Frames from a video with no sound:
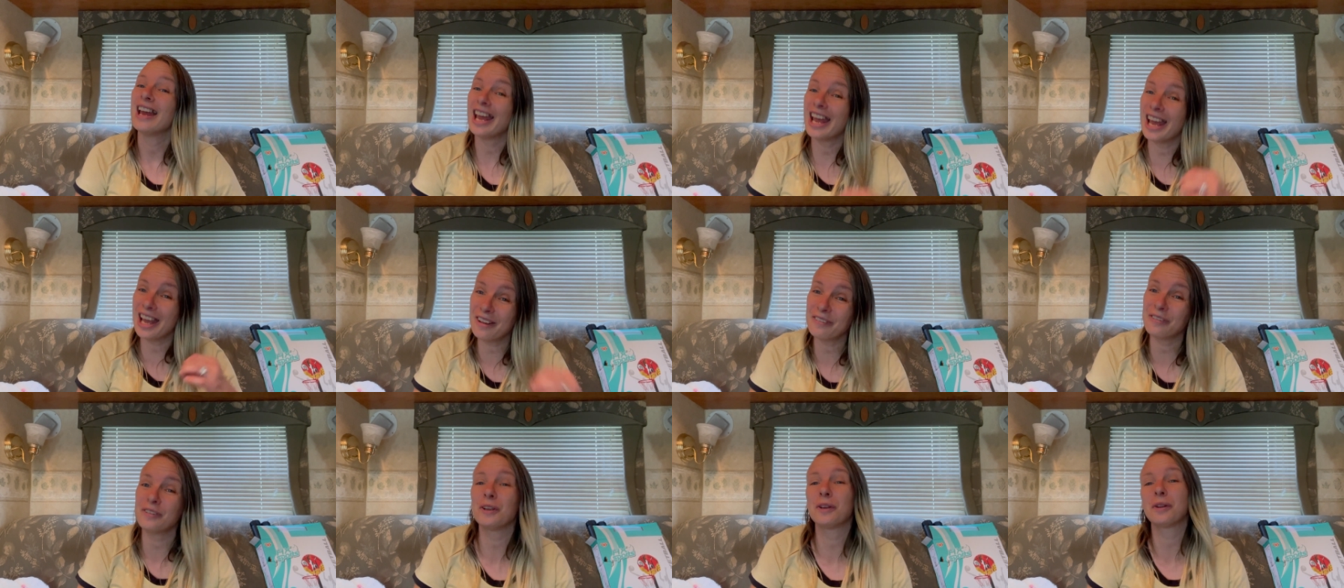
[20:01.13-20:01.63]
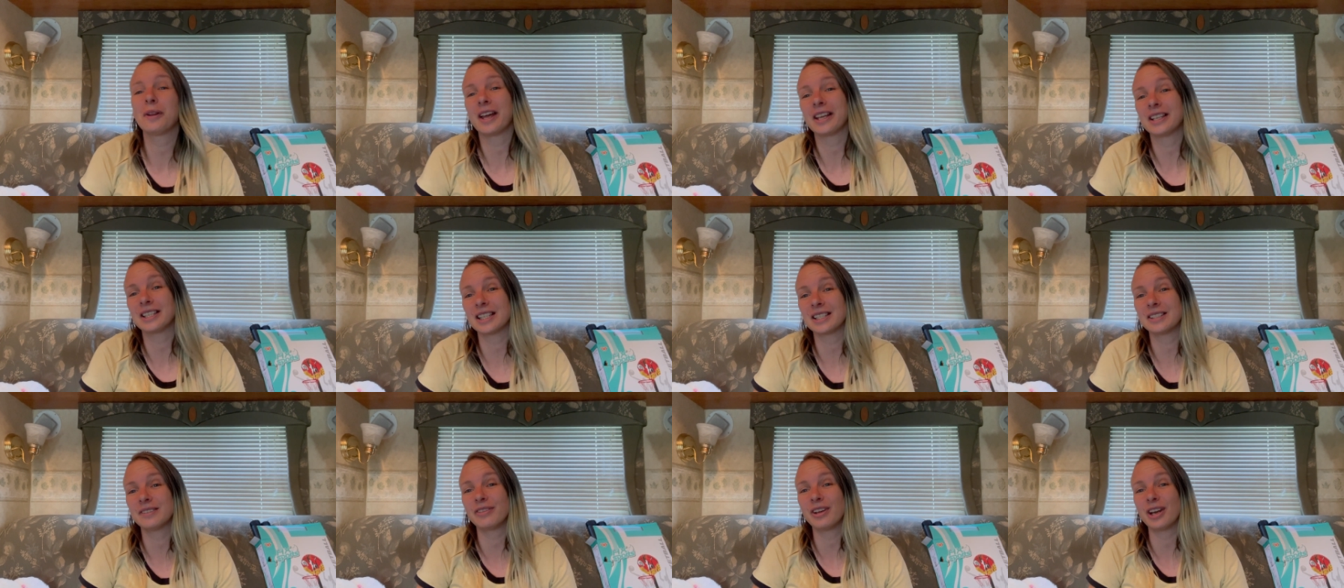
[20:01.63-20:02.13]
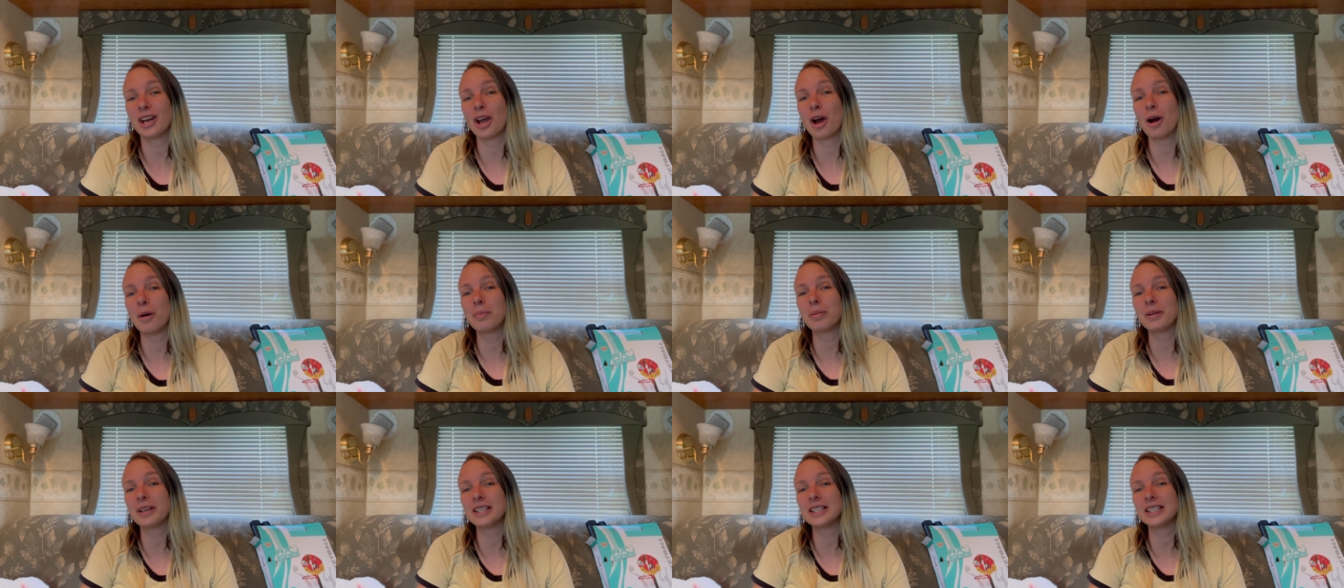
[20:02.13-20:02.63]
If you like this video,
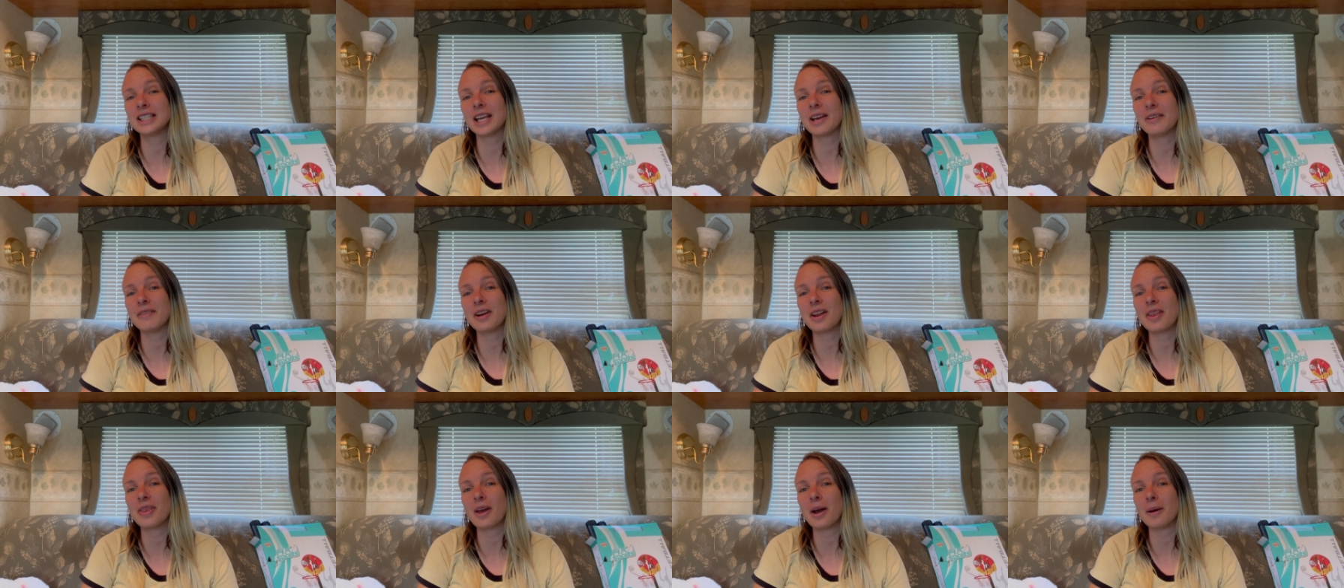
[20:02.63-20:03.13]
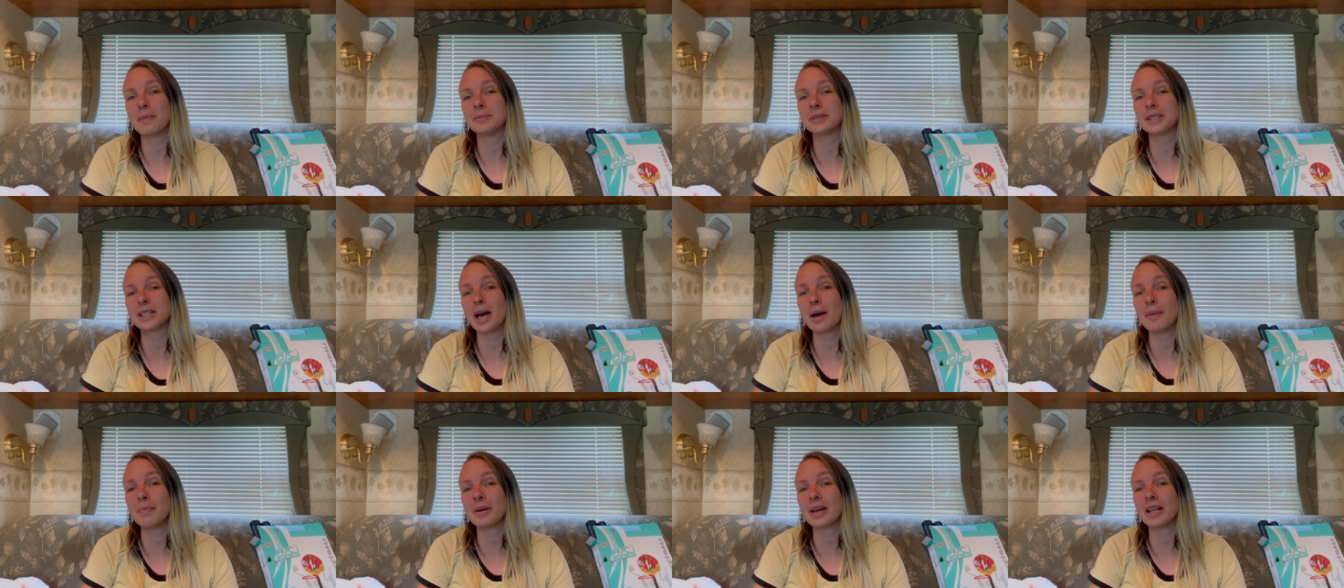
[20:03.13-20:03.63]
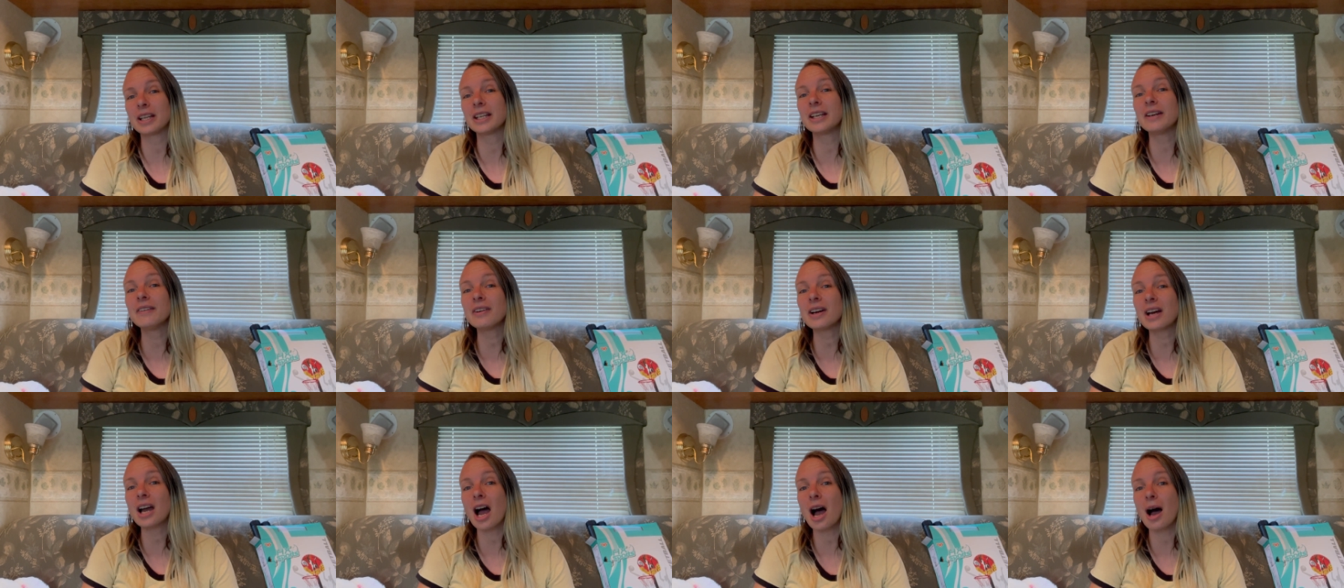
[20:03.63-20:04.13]
please give it a thumbs up, leave
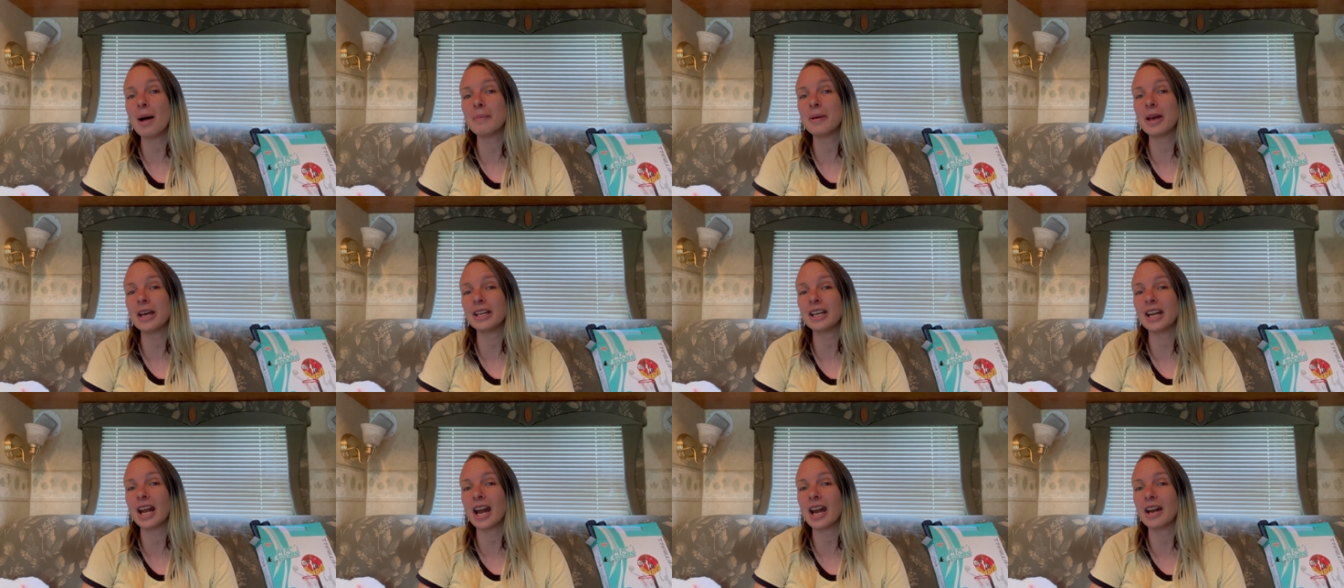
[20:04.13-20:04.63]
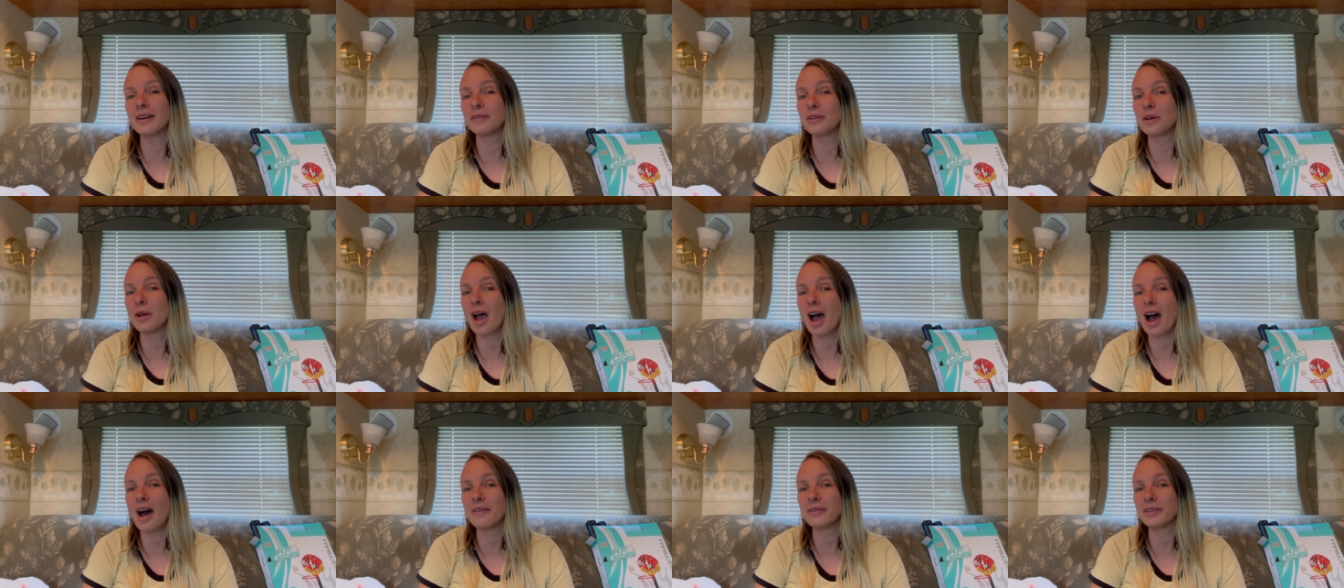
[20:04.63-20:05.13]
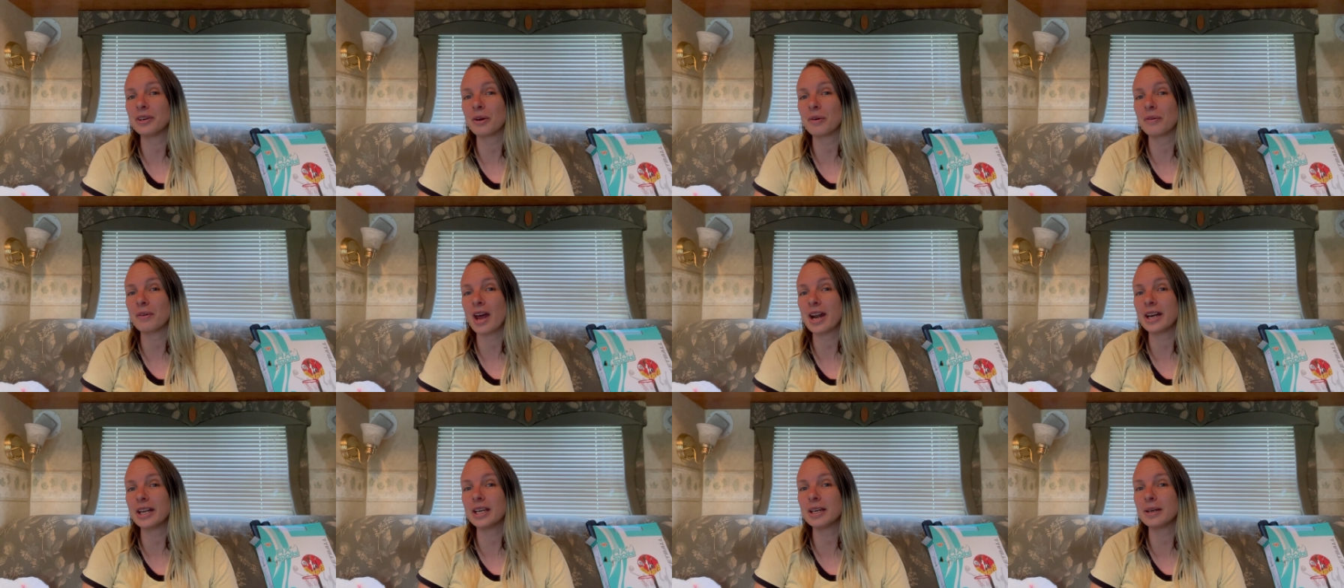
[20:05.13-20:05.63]
a comment, and if you haven't
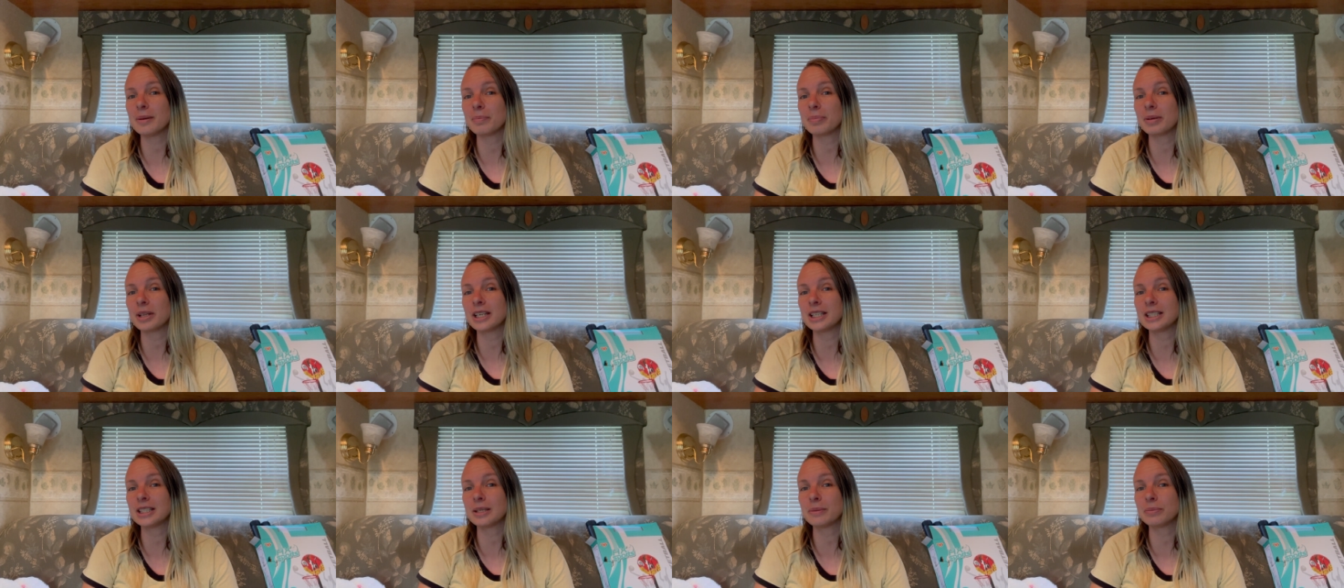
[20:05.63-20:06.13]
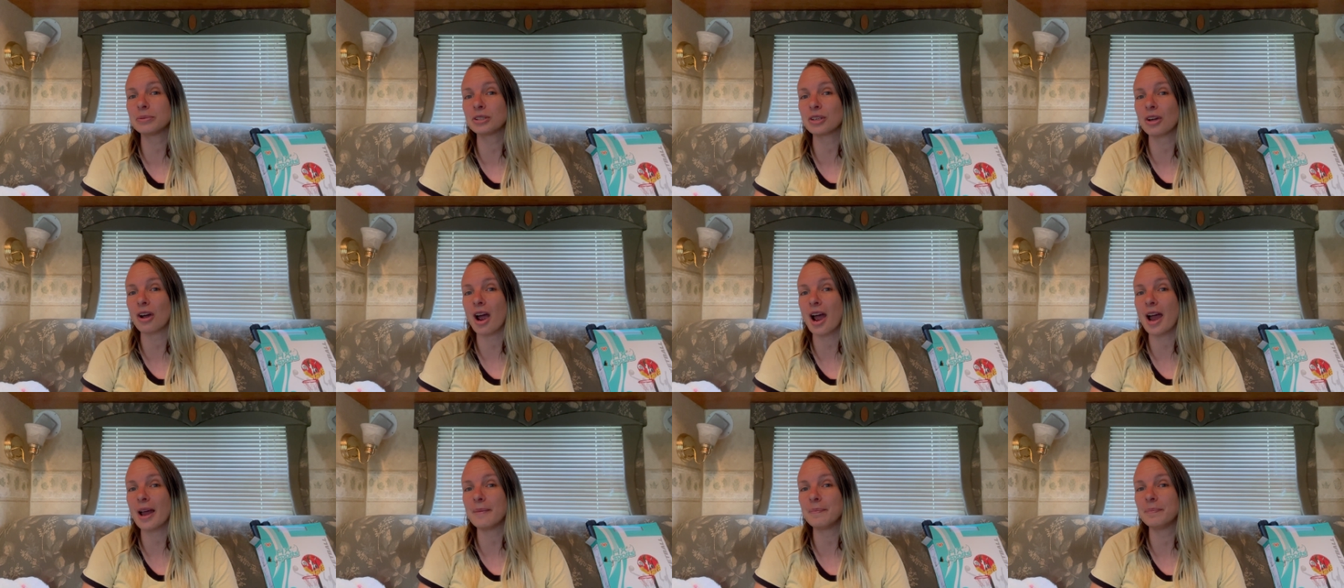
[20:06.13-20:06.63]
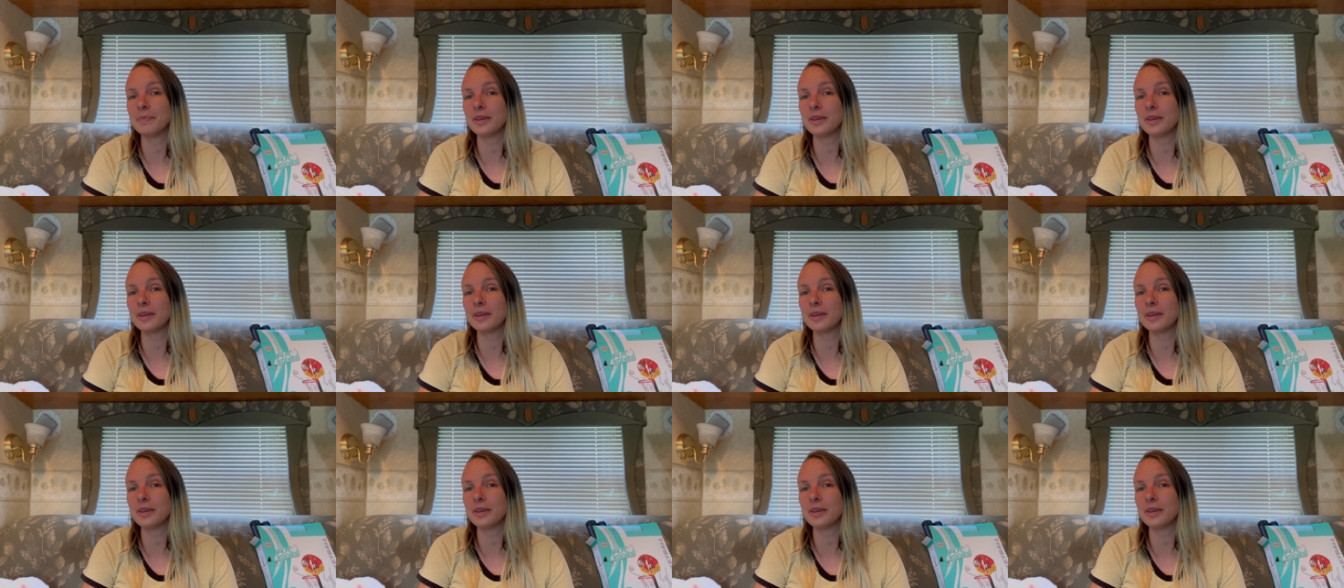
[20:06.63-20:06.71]
already, please subscribe.